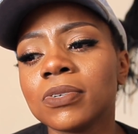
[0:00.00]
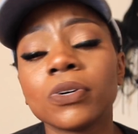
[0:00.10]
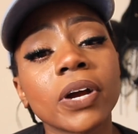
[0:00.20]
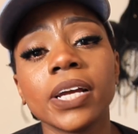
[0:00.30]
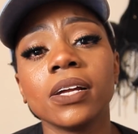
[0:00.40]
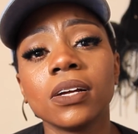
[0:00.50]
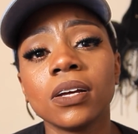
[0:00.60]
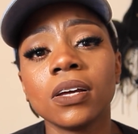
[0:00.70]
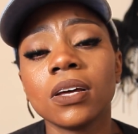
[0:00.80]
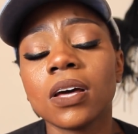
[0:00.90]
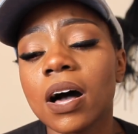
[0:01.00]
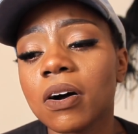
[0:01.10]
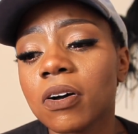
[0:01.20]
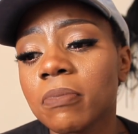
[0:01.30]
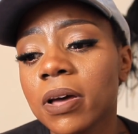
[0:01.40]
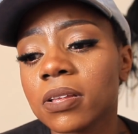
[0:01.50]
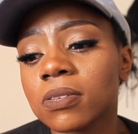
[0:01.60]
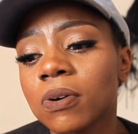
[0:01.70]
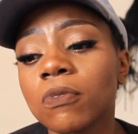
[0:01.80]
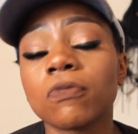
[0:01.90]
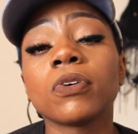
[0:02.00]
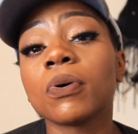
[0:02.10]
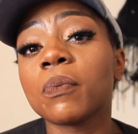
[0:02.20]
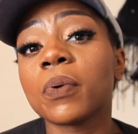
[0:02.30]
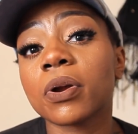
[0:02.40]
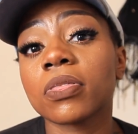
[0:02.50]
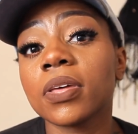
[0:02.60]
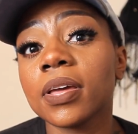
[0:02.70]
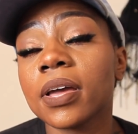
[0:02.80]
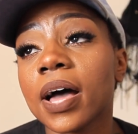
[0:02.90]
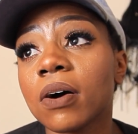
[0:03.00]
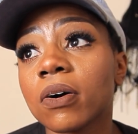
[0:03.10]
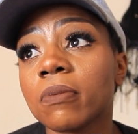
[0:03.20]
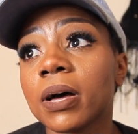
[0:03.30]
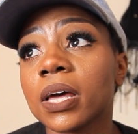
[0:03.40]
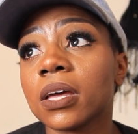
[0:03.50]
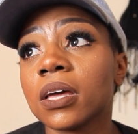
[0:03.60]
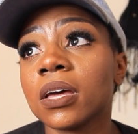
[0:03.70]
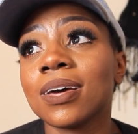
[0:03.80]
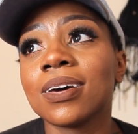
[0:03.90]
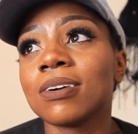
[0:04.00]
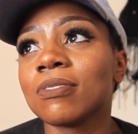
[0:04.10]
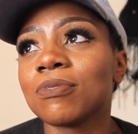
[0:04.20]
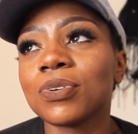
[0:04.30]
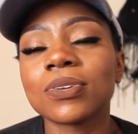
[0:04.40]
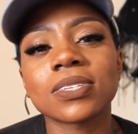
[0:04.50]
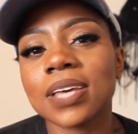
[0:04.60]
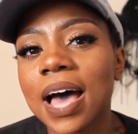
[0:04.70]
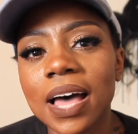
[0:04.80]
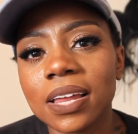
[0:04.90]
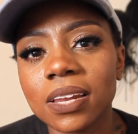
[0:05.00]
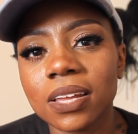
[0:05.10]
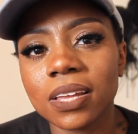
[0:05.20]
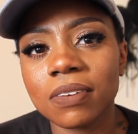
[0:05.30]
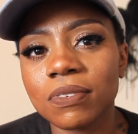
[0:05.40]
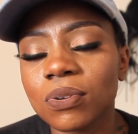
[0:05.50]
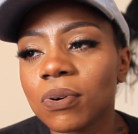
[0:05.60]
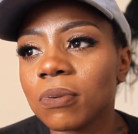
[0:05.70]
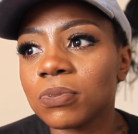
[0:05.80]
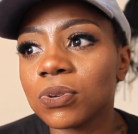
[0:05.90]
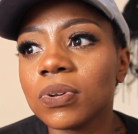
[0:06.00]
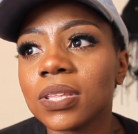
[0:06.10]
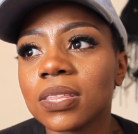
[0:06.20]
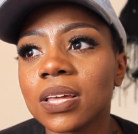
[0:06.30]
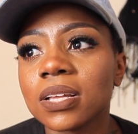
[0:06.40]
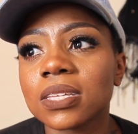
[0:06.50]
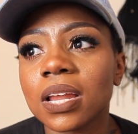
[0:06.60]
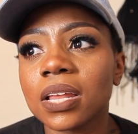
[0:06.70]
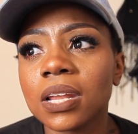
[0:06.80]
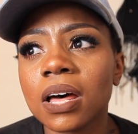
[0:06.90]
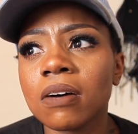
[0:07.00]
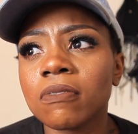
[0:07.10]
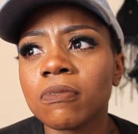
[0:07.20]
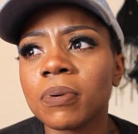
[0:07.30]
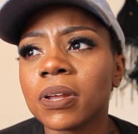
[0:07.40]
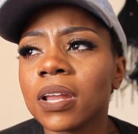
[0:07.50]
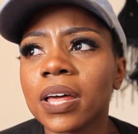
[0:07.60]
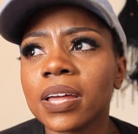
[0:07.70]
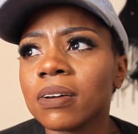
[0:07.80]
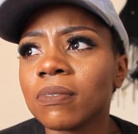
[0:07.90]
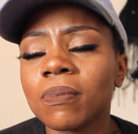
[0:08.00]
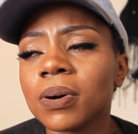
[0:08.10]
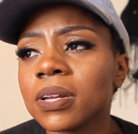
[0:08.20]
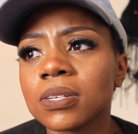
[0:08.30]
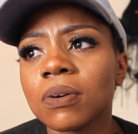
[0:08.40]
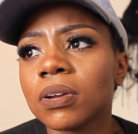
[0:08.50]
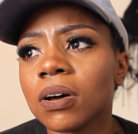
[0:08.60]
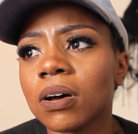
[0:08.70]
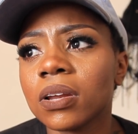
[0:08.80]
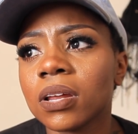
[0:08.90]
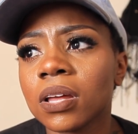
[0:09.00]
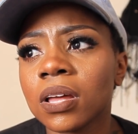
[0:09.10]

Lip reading: great? How come I don't feel worthy? How come I feel sad, even though I'm doing the things that I love, but, like, what is going on?